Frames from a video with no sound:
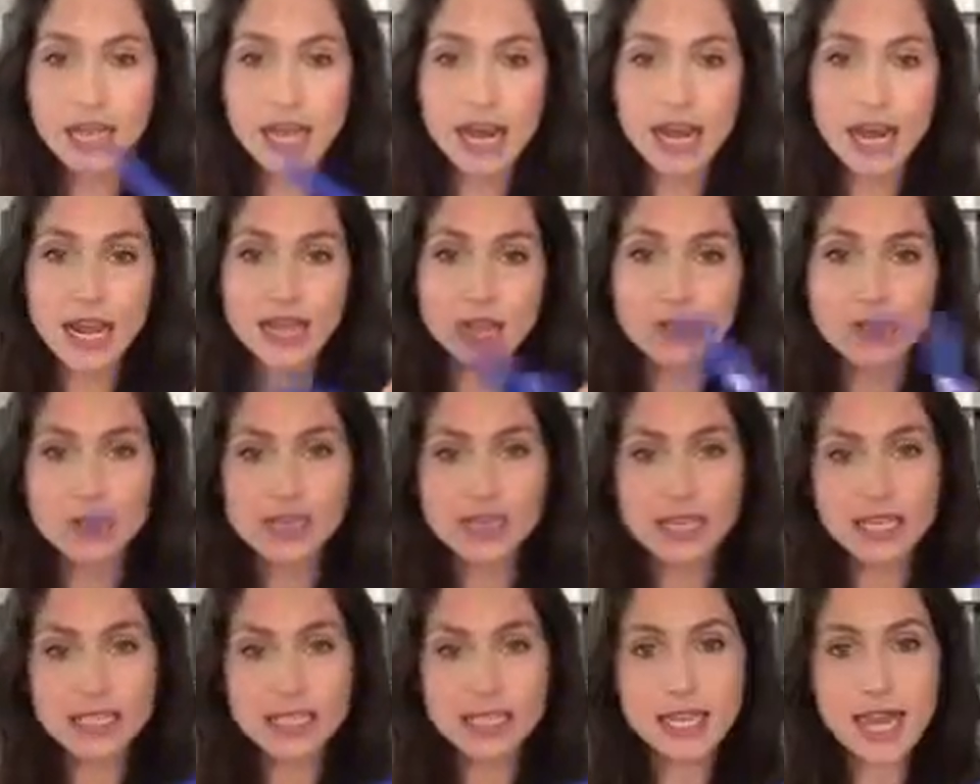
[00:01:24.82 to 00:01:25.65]
and I
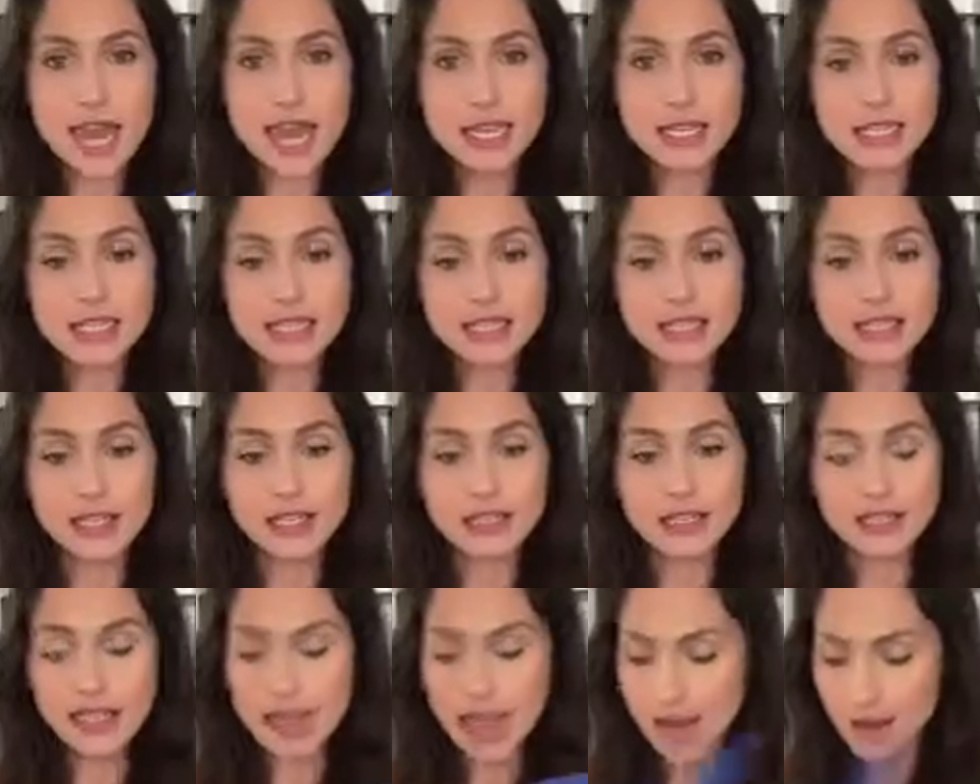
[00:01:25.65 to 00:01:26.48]
use this nice
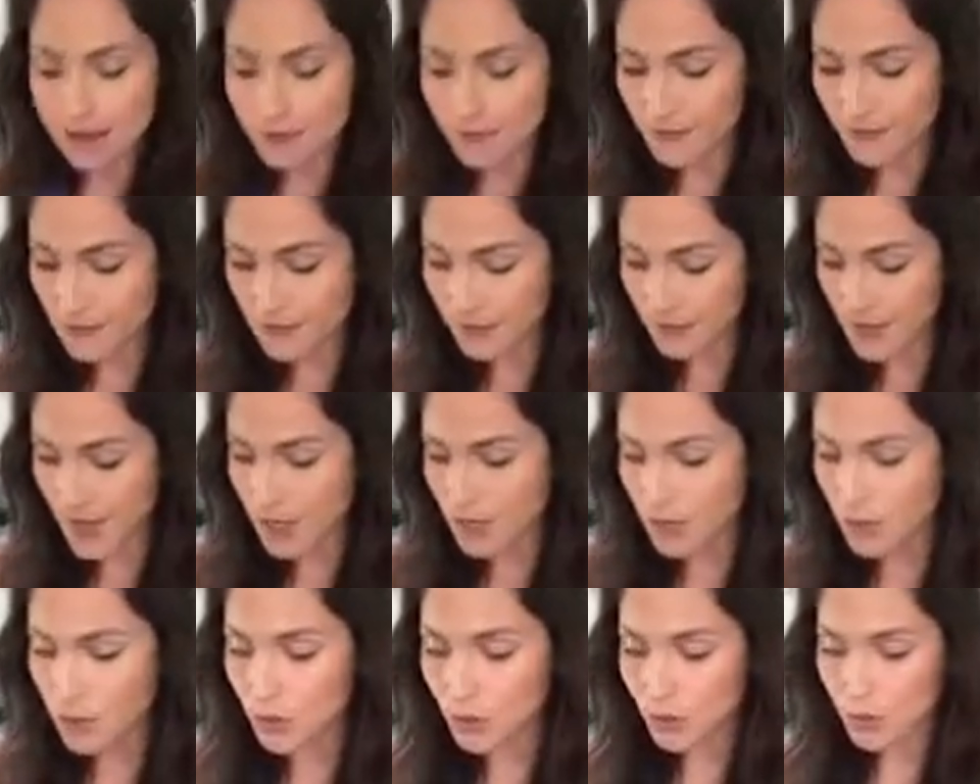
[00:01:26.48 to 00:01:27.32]
little knife by
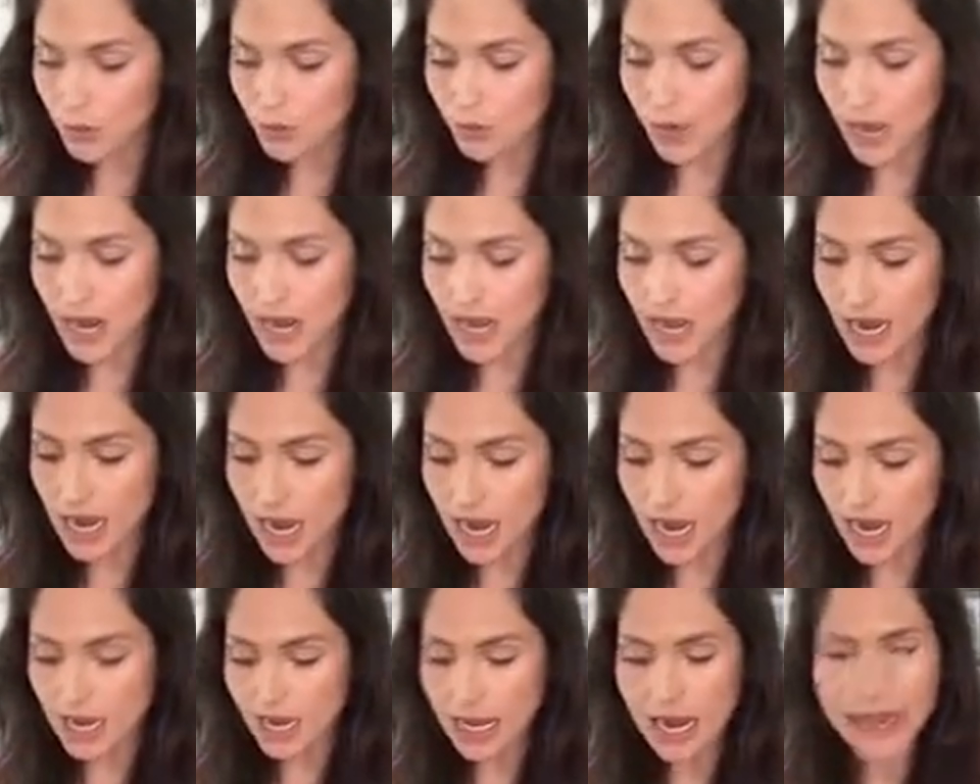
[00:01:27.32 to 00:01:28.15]
Kuhn
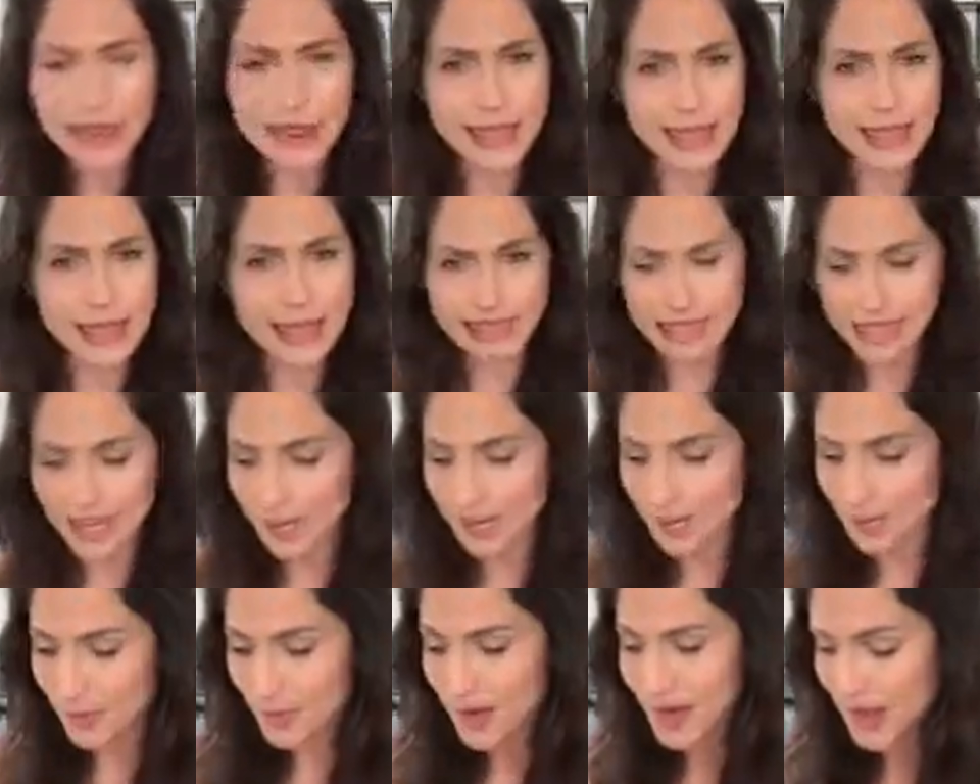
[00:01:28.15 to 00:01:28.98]
Rikon, I think that's how
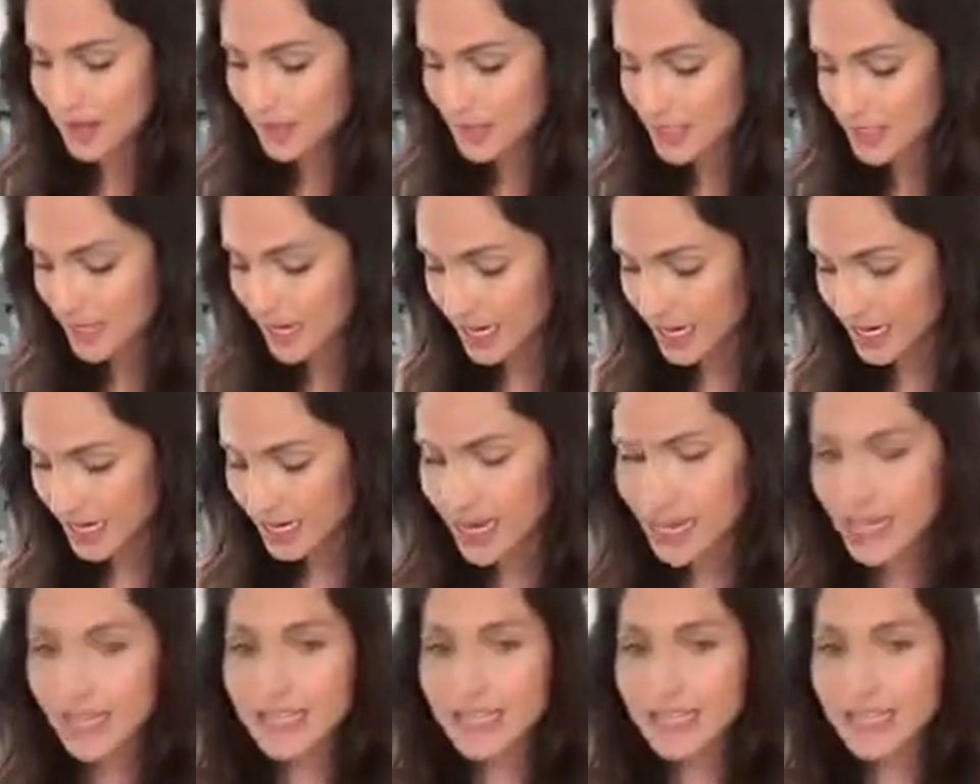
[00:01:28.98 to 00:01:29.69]
you pronounce it.